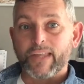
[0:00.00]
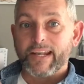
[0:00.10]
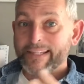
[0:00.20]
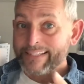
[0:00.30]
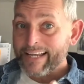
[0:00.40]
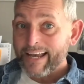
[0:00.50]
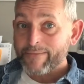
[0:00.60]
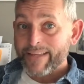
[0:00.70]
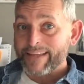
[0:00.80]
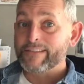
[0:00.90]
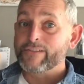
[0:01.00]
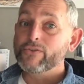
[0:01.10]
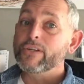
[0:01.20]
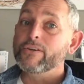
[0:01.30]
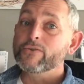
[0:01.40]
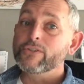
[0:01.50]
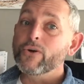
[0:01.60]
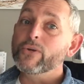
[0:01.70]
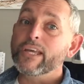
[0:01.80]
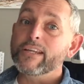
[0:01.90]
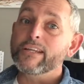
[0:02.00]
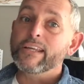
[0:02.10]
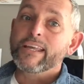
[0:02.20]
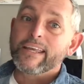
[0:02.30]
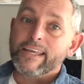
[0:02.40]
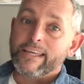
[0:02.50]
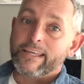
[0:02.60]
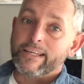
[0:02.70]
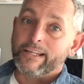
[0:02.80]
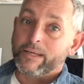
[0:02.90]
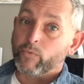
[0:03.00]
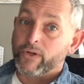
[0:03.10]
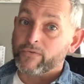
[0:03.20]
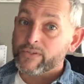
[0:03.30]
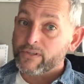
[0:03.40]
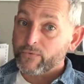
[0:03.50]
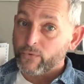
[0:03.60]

And at the time, they had studios located in Lake Buena Vista,